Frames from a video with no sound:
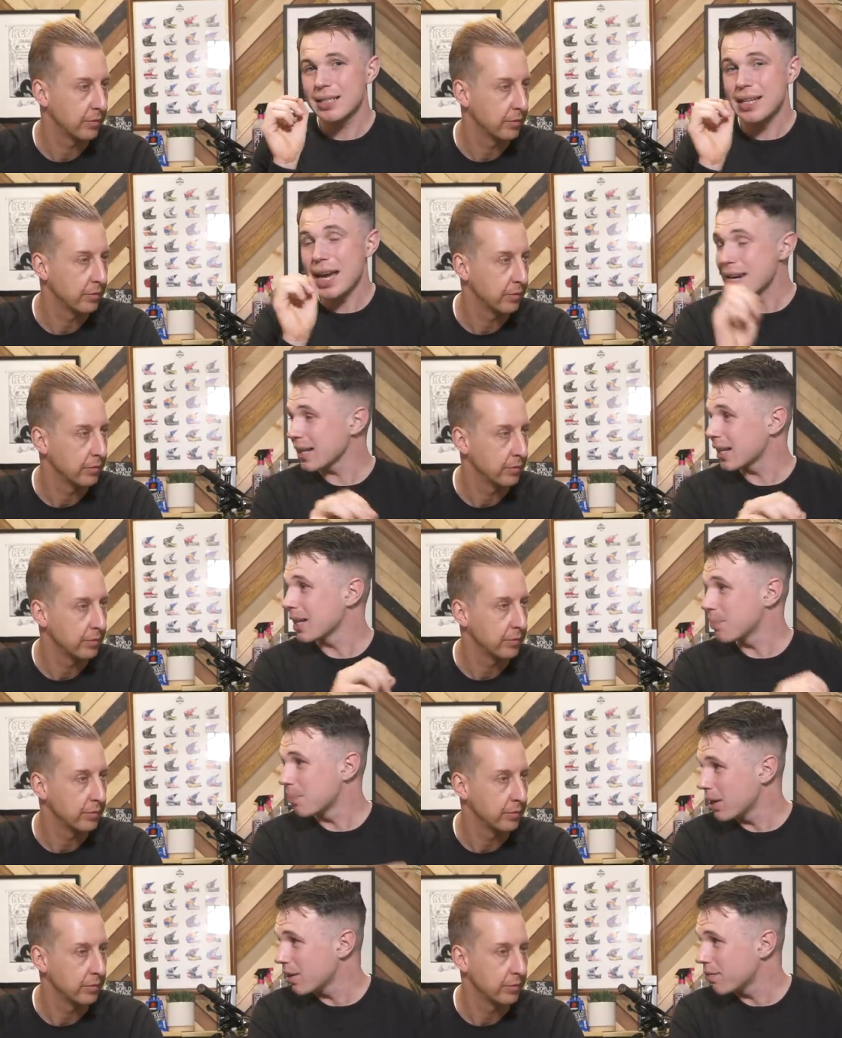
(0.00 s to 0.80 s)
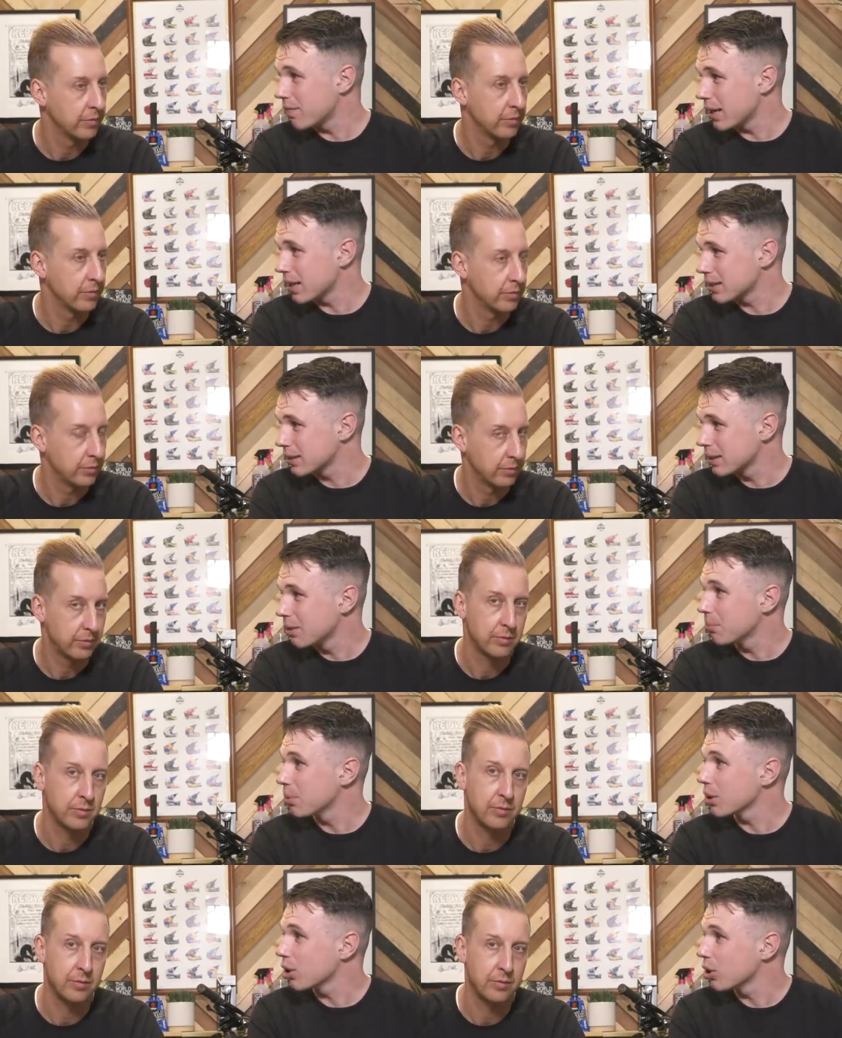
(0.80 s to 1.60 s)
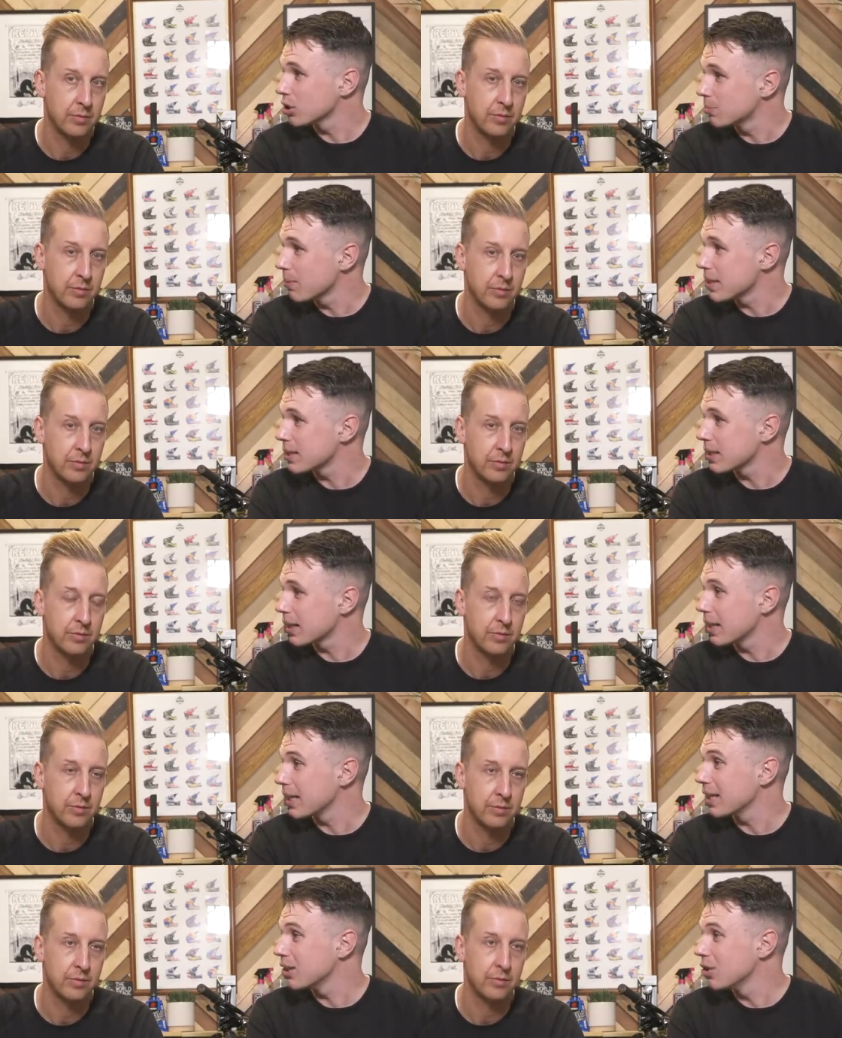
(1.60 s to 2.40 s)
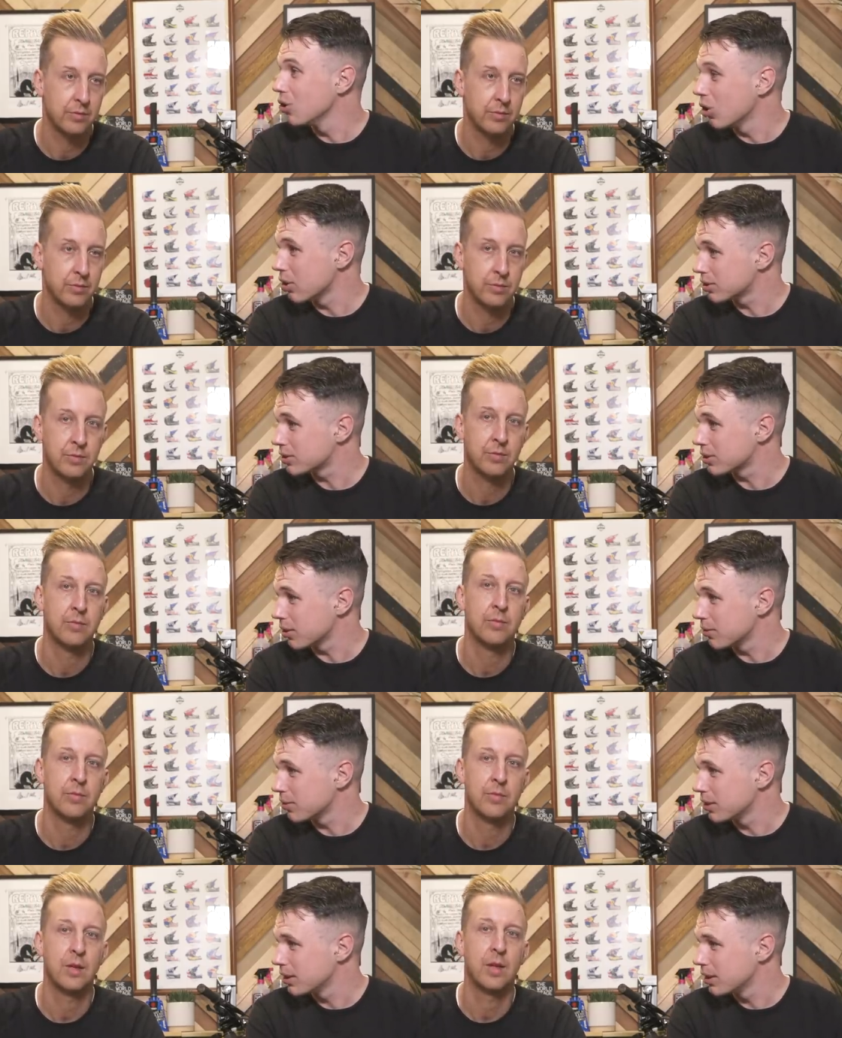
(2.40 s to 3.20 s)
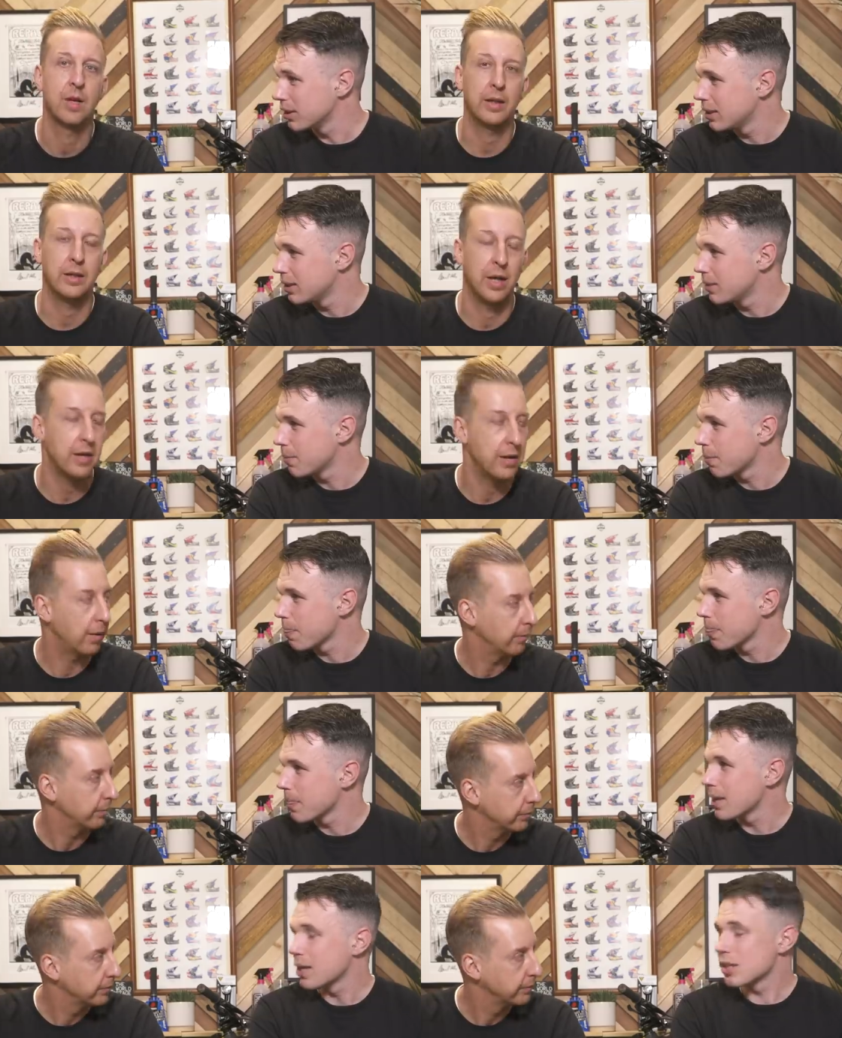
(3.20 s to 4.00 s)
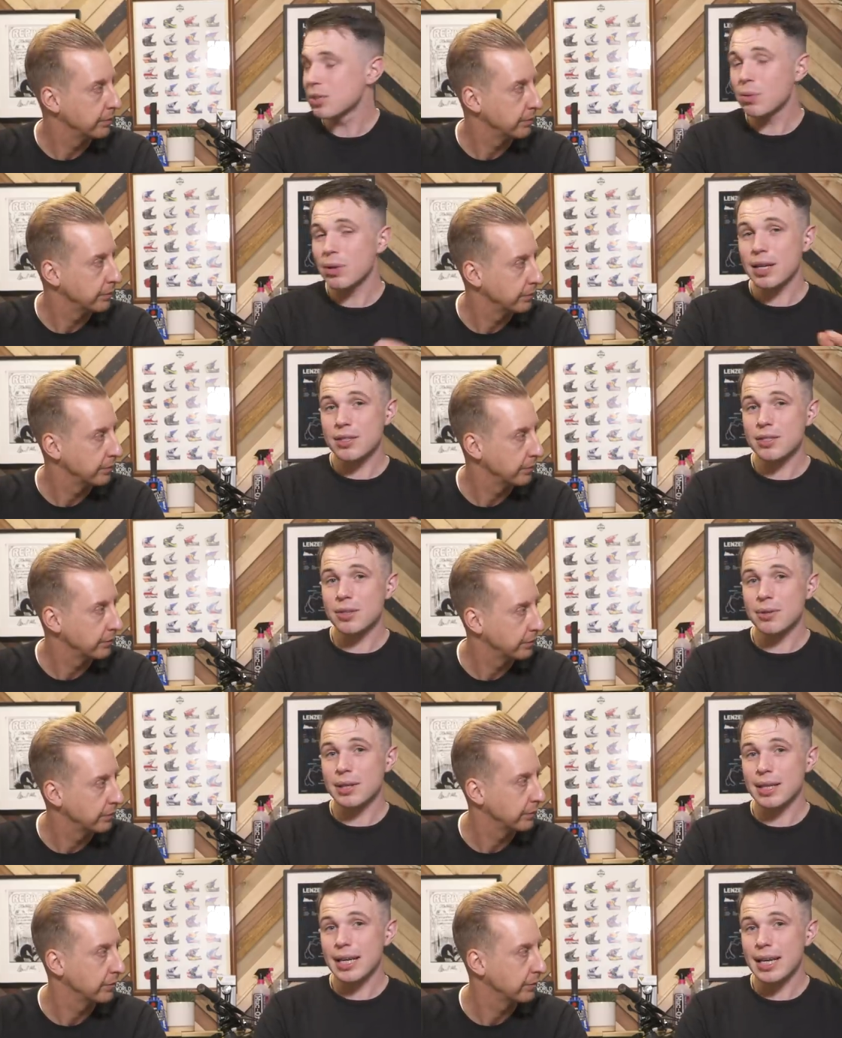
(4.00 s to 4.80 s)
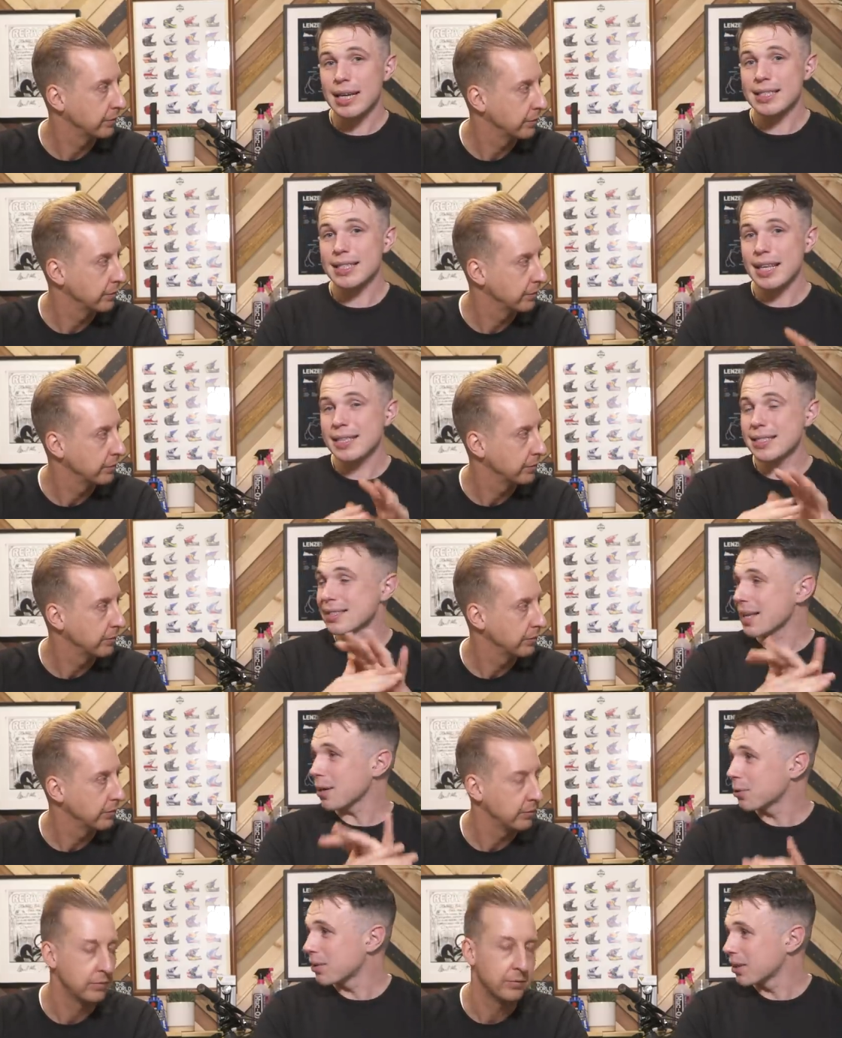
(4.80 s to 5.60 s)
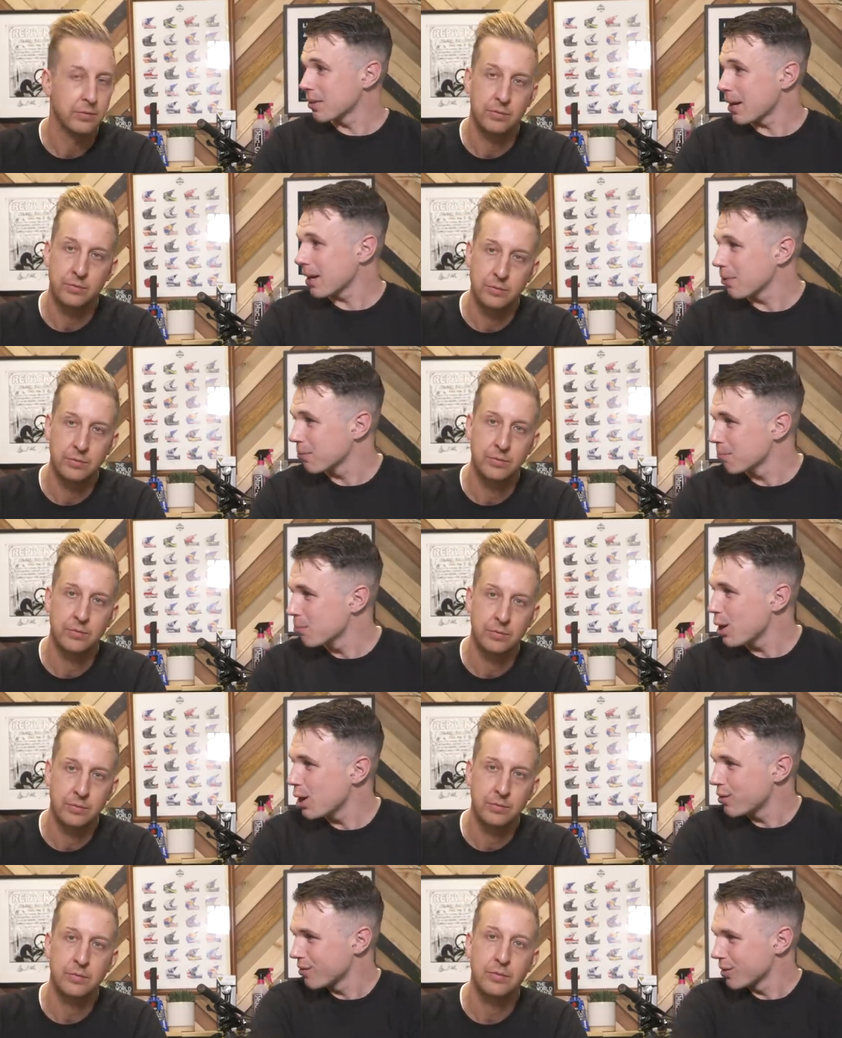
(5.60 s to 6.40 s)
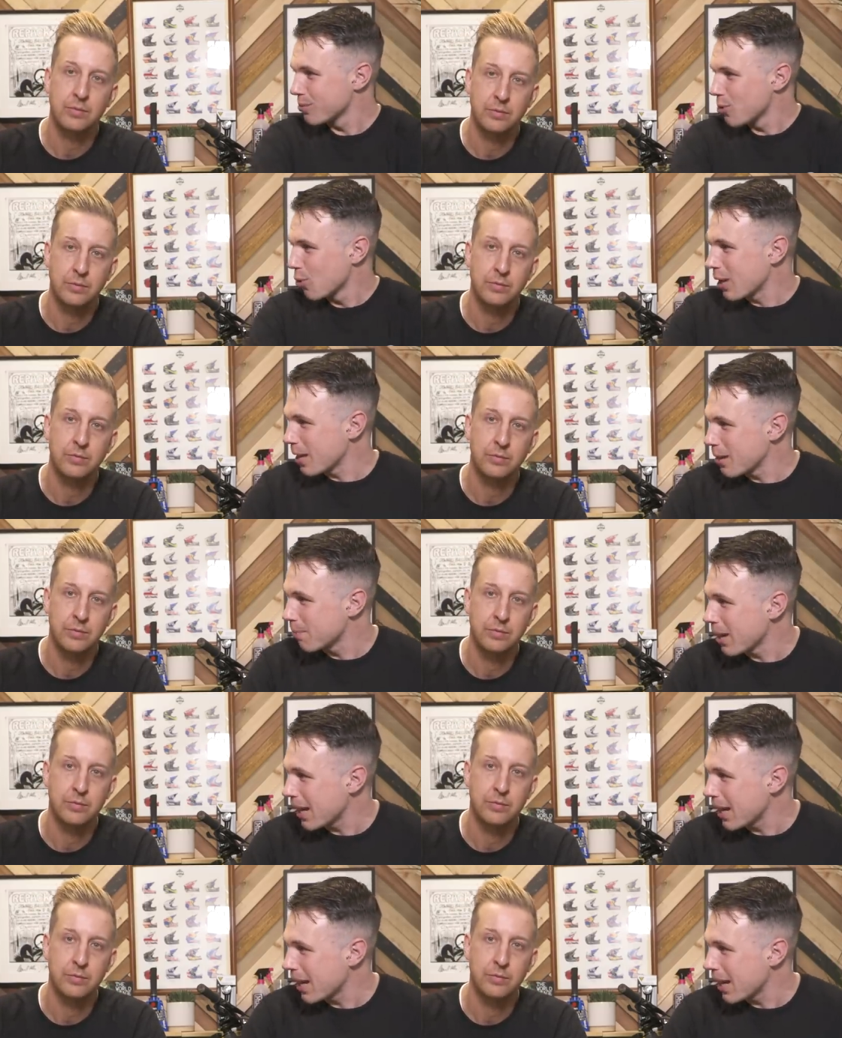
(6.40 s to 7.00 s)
Speaker 1: technically perfect, but cosmetically not so. Okay, yeah. And so what they're doing is they're stealthing them out, murdering them all out in